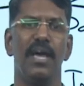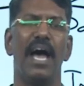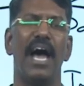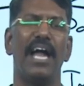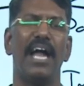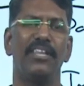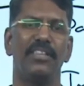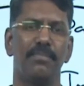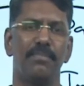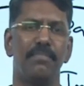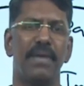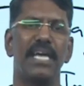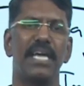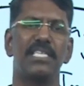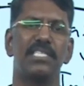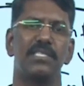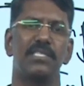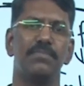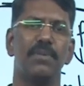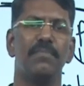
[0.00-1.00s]
at the
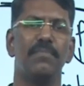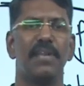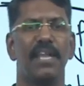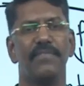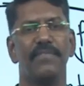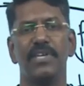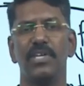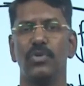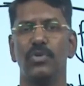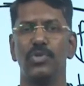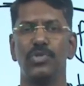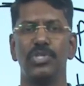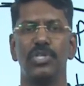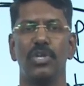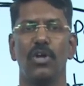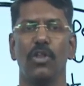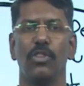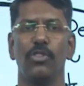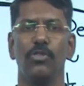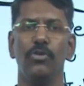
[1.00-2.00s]
maximum 11 question
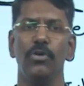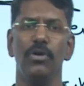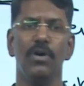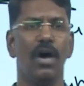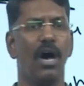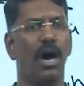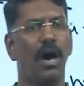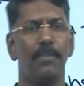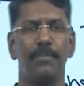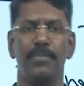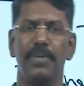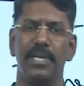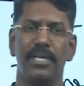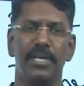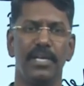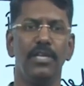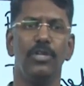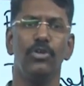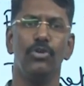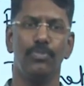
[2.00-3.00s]
also appeared
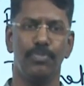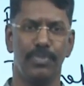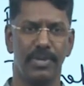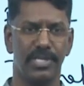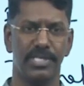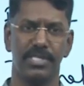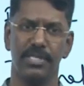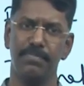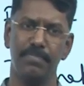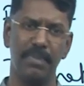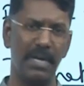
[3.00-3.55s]
in UPSC